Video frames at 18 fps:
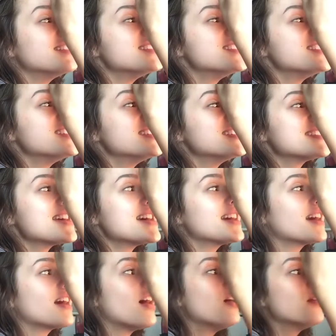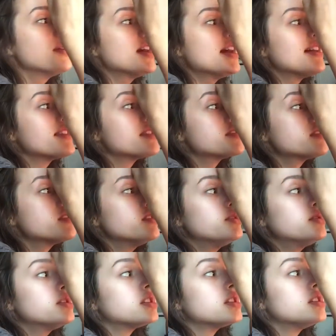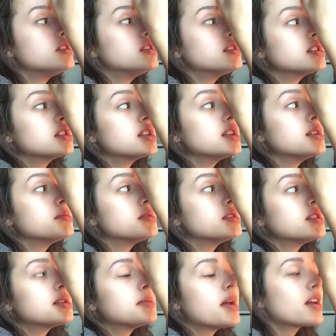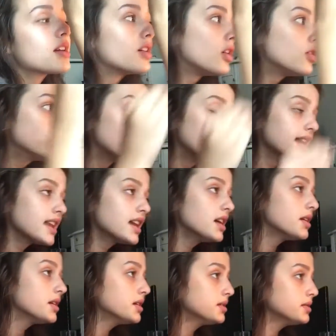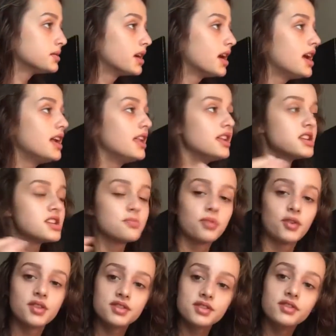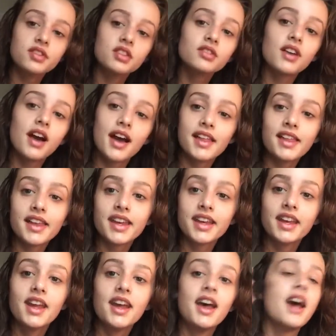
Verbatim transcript: she's like, "Oh yeah, there's a new girl in our neighborhood." I'm like, "Oh really? Who?" And she points over to Riley,